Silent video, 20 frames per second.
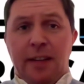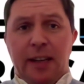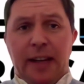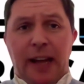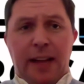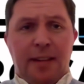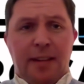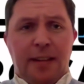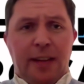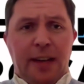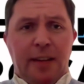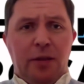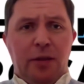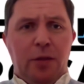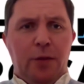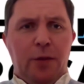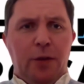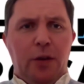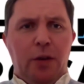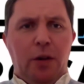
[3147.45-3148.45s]
in that sector,
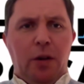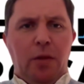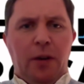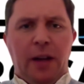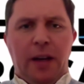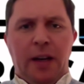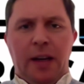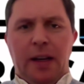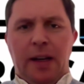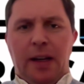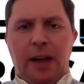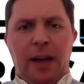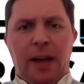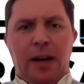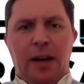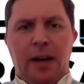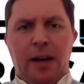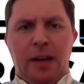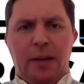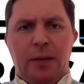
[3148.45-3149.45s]
if you know of any, and
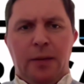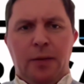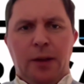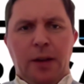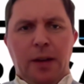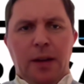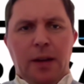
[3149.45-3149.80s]
kind of,